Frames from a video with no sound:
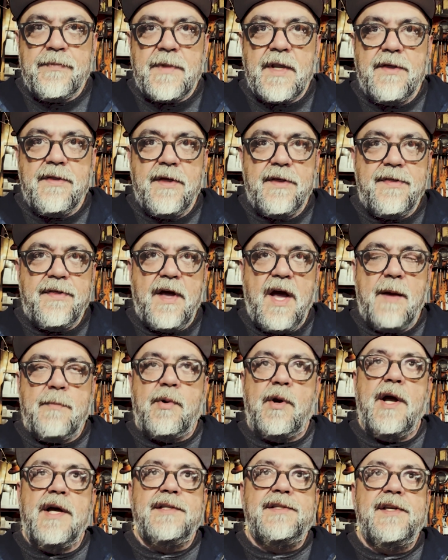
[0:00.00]
the thought
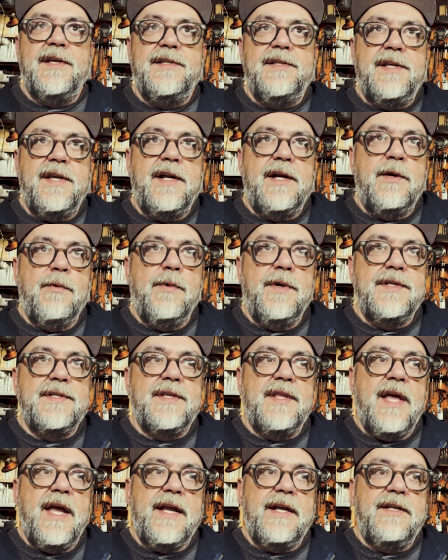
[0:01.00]
process here was
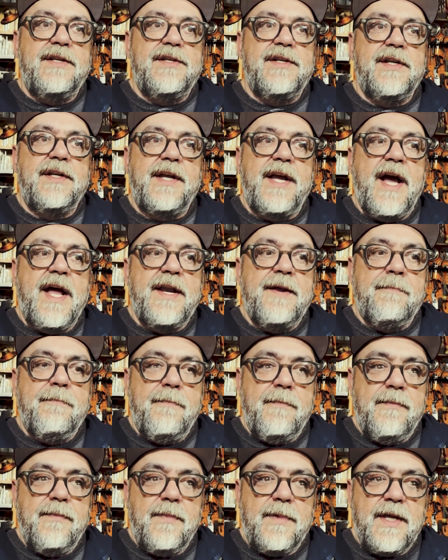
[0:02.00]
like to kind of
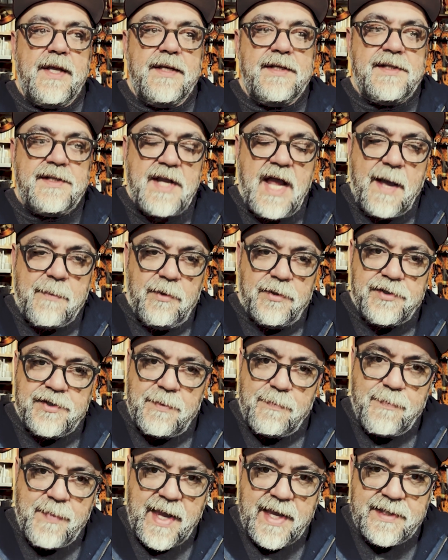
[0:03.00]
establish a
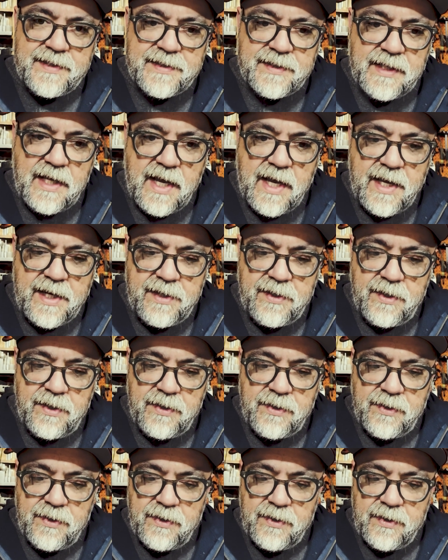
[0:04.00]
baseline.
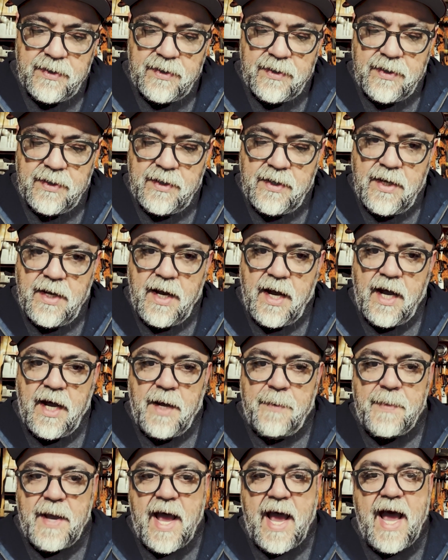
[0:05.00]

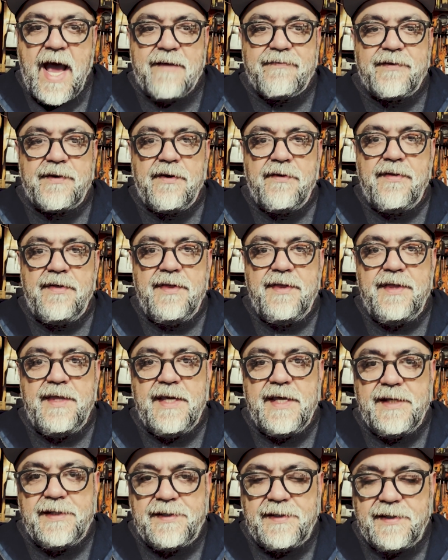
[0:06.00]
After
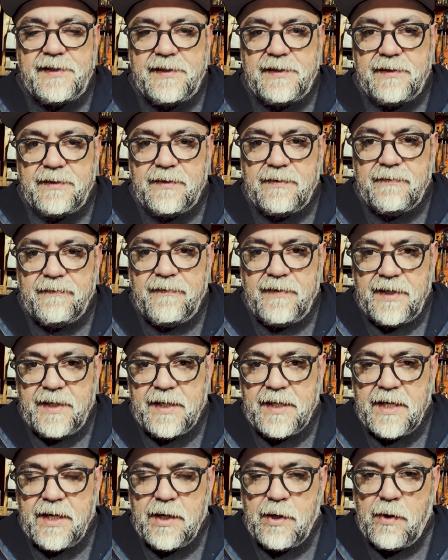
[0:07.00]
this
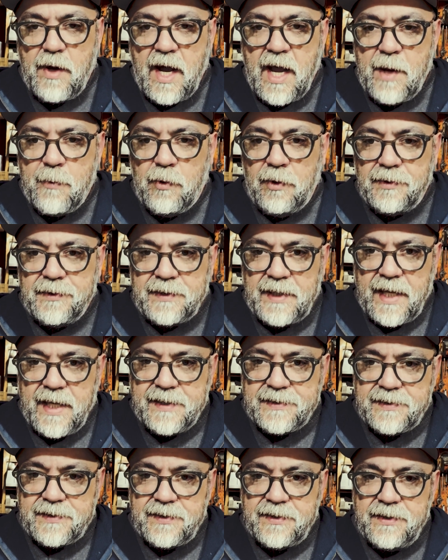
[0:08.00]
video, I will
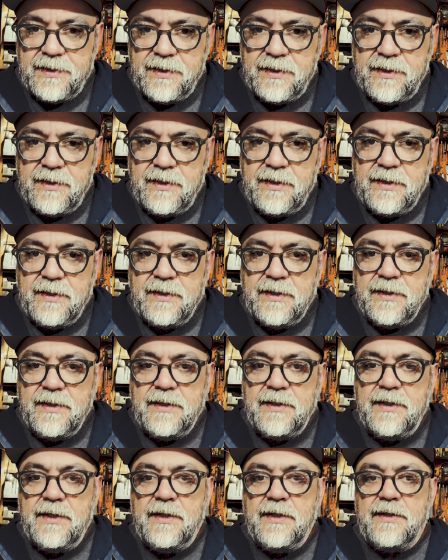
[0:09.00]
test
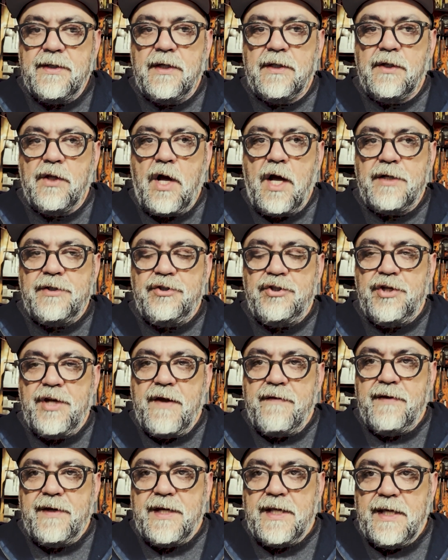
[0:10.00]
the
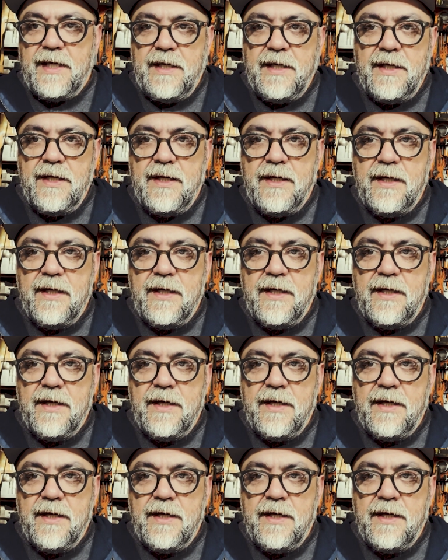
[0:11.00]
longevity